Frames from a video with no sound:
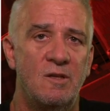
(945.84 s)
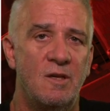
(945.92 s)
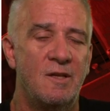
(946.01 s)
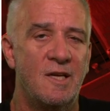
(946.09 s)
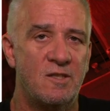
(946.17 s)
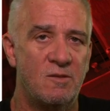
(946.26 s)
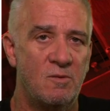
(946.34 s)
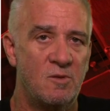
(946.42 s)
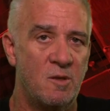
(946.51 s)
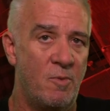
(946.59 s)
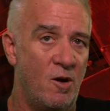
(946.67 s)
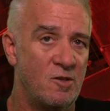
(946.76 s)
That's
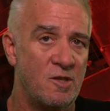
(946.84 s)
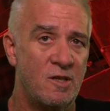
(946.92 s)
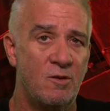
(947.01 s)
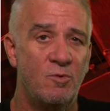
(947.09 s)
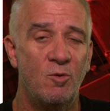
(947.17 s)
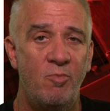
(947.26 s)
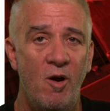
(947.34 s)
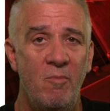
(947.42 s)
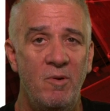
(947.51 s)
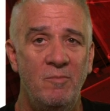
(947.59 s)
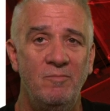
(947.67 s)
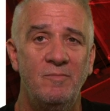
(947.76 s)
supposedly a real
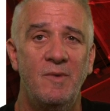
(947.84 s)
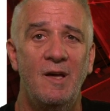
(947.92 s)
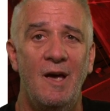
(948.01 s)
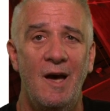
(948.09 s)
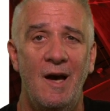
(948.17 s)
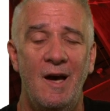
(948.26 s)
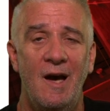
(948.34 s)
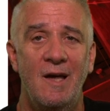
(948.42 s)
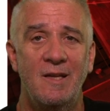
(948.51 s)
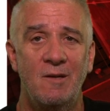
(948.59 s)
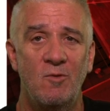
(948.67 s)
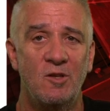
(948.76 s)
problem.
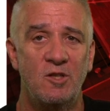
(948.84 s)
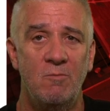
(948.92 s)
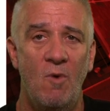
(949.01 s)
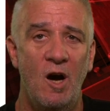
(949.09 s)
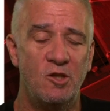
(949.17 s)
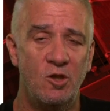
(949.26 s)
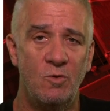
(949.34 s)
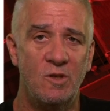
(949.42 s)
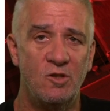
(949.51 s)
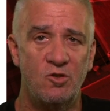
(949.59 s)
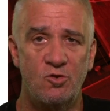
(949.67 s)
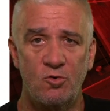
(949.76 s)
And then what you might do
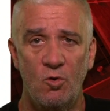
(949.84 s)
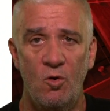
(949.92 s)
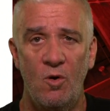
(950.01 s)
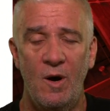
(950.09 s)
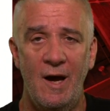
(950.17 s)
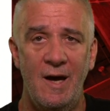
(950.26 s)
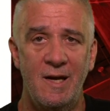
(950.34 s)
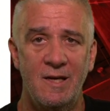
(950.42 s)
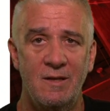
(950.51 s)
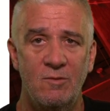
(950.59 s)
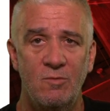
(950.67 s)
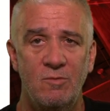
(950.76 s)
is draw
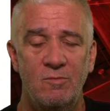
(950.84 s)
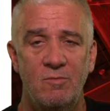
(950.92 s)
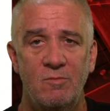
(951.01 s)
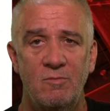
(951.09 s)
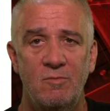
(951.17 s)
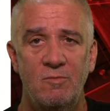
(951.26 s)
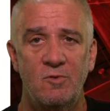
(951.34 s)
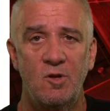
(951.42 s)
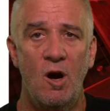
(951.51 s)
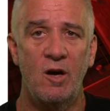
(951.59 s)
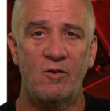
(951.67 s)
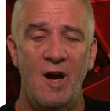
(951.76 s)
a
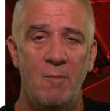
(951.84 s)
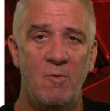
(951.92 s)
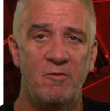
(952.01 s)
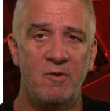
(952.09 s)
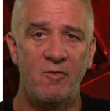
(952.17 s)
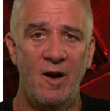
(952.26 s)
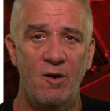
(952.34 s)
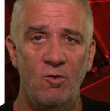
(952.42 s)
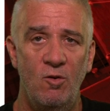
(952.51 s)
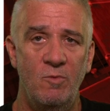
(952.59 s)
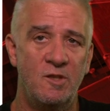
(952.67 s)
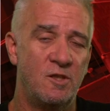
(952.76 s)
diagram of your front
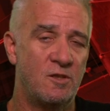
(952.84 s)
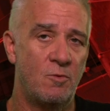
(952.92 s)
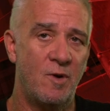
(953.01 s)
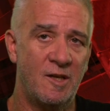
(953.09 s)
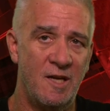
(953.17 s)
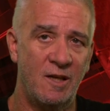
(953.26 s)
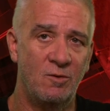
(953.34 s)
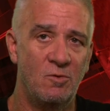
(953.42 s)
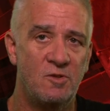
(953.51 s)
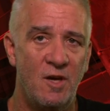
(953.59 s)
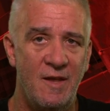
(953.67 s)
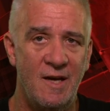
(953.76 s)
lawn, which is a rectangle.
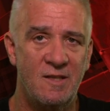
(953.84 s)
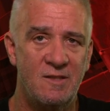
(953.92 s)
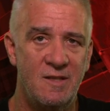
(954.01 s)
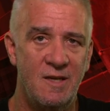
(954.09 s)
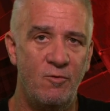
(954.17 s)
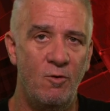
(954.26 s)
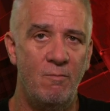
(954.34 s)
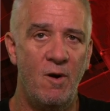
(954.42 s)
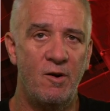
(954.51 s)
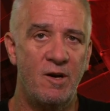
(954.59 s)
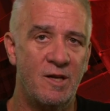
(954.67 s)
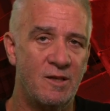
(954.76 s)
So that's therefore
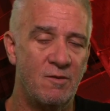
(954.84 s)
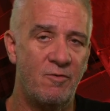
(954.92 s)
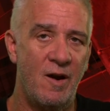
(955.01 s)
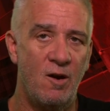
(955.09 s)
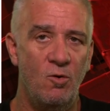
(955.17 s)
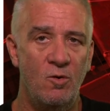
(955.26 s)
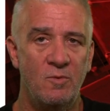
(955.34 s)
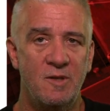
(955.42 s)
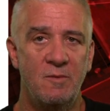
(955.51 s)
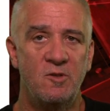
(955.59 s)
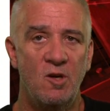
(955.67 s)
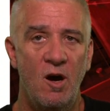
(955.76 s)
modelling your front lawn with
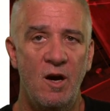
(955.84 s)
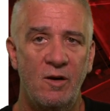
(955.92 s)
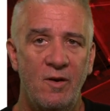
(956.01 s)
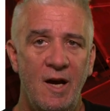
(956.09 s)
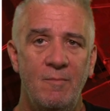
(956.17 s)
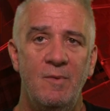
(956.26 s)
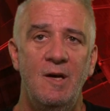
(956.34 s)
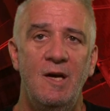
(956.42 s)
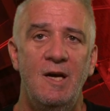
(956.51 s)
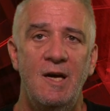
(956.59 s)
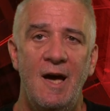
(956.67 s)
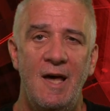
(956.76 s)
a diagram,
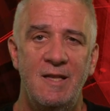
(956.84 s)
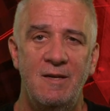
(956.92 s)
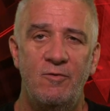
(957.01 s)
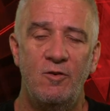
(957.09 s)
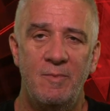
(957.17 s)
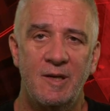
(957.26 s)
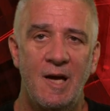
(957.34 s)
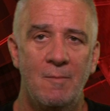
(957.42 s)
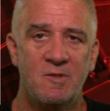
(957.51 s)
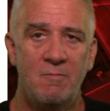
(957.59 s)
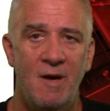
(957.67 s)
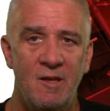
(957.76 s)
and therefore it
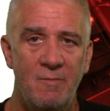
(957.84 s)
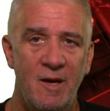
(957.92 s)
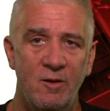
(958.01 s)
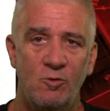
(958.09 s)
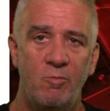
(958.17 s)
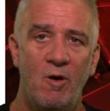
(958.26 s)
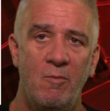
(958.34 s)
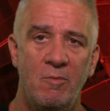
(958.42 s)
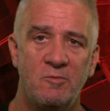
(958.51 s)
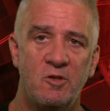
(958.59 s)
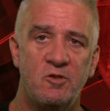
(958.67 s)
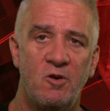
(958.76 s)
becomes a mathematical
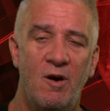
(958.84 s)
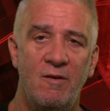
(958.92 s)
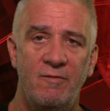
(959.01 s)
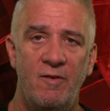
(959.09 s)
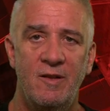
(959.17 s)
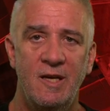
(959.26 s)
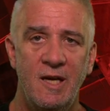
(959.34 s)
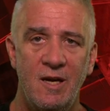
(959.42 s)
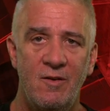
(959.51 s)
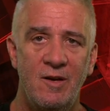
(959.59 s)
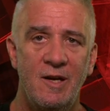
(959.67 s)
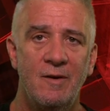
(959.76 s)
problem to try and find the
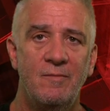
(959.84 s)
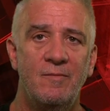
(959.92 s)
area.